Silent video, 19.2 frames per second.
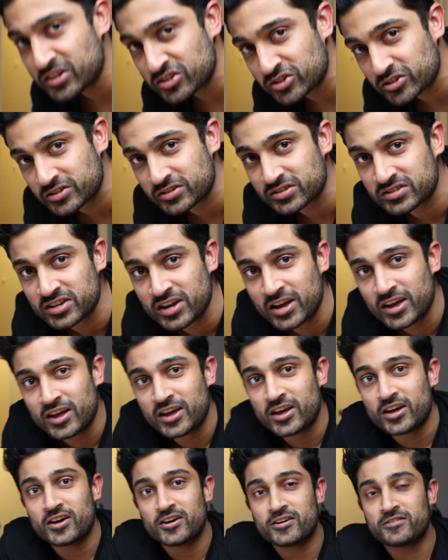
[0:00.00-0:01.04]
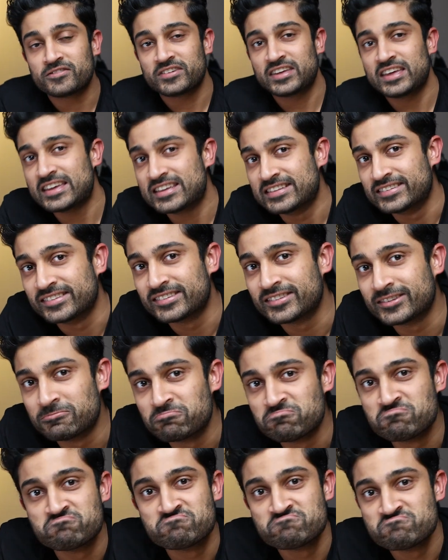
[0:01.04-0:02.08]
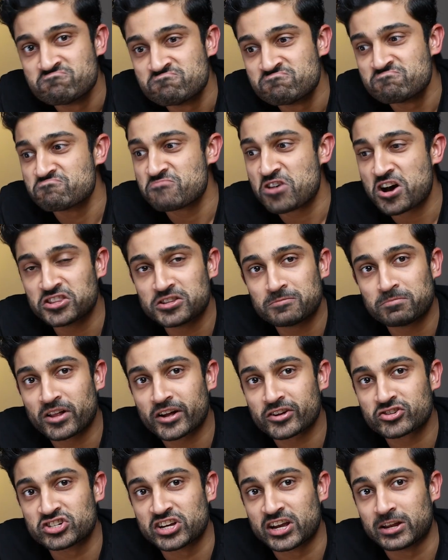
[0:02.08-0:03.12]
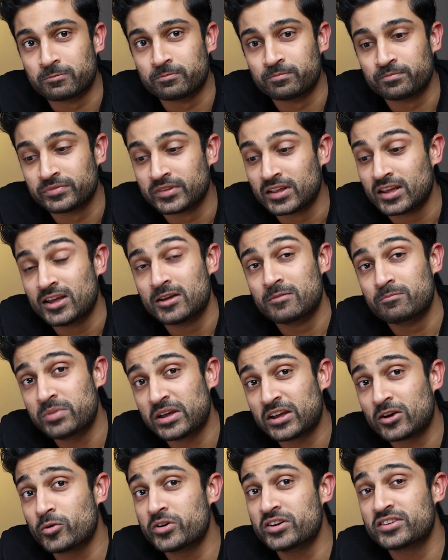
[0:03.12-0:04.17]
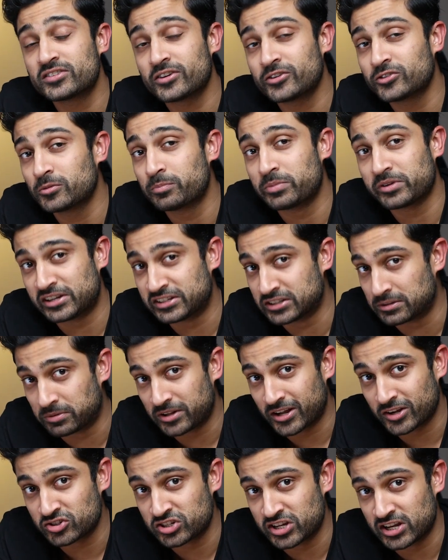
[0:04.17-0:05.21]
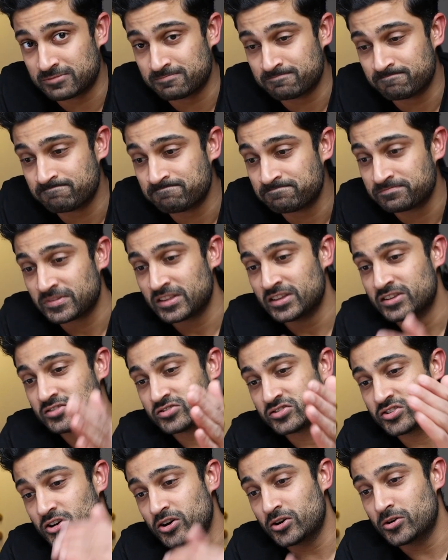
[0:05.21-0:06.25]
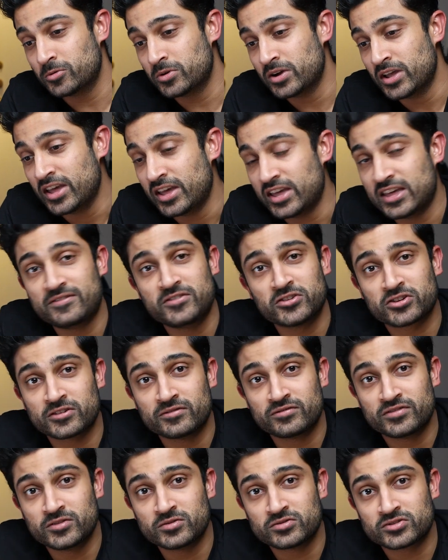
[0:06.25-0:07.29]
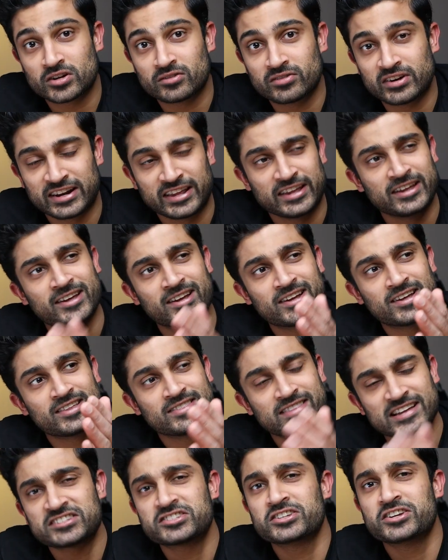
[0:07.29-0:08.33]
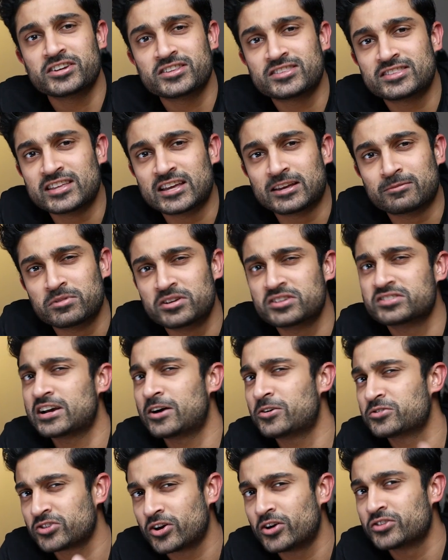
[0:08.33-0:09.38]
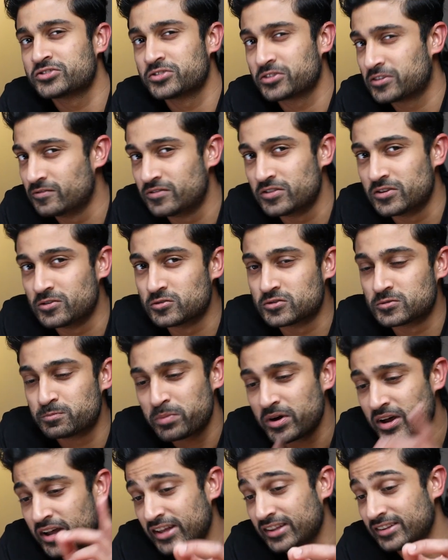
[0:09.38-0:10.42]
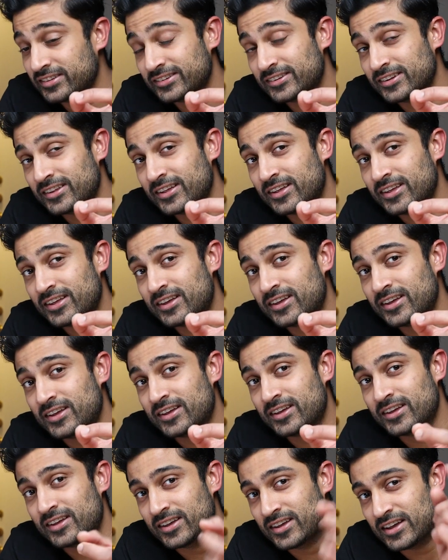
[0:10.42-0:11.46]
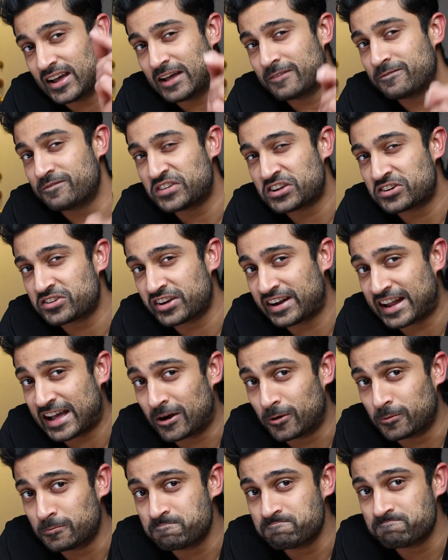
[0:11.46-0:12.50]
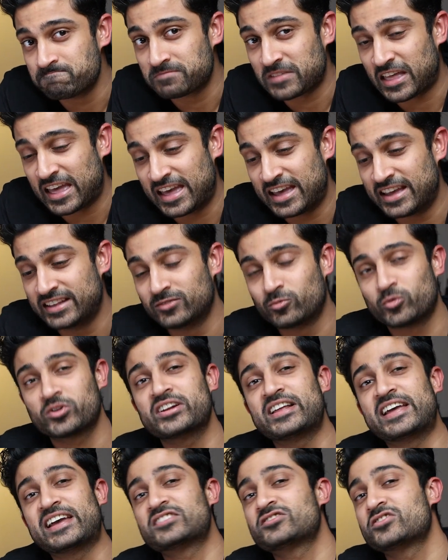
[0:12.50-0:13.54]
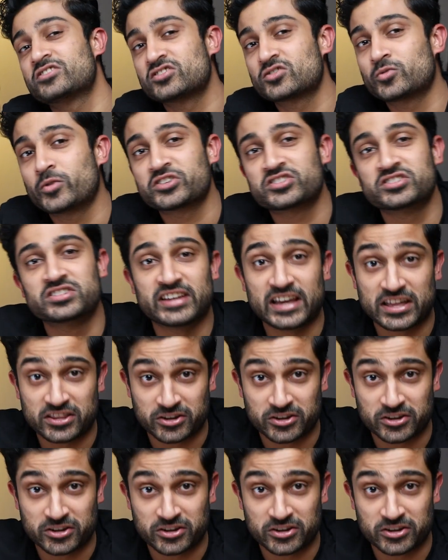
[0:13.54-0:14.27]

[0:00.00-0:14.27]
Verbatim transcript: pictures of kittens on the blockchain. Bitcoin is also built on the blockchain. So if you're confused already, that's a good thing because I was also confused, but I figured it out. And we're gonna answer this question